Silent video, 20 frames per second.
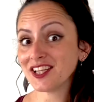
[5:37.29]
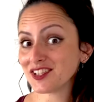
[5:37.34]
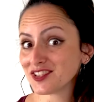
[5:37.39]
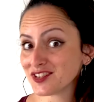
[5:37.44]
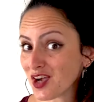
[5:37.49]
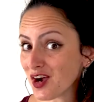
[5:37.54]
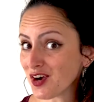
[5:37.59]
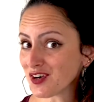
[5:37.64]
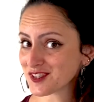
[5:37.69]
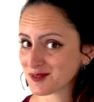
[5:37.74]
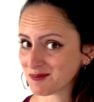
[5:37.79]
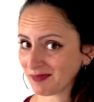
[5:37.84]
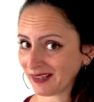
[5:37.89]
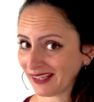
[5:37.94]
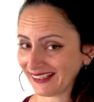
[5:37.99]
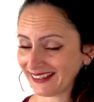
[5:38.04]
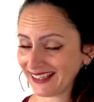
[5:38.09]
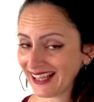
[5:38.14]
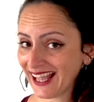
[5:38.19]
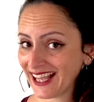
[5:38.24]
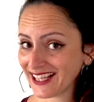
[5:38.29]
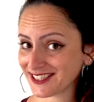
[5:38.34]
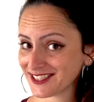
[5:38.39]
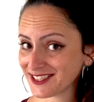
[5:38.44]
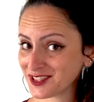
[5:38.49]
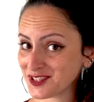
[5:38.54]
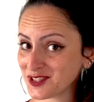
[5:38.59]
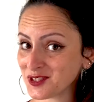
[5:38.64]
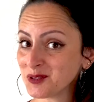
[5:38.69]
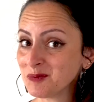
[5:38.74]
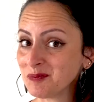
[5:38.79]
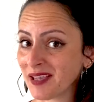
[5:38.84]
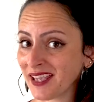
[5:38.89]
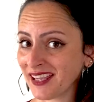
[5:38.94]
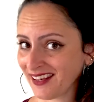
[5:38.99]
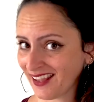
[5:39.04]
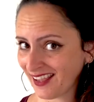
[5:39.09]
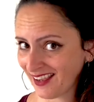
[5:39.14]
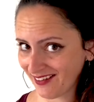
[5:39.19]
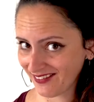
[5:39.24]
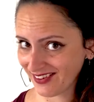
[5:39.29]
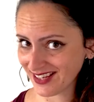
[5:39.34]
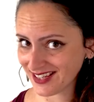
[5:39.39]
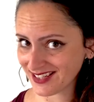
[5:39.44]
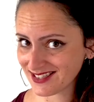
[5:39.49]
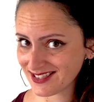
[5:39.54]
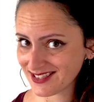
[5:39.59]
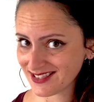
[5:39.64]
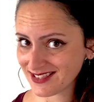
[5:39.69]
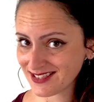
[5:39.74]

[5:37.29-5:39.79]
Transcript: TalksMate has two main areas.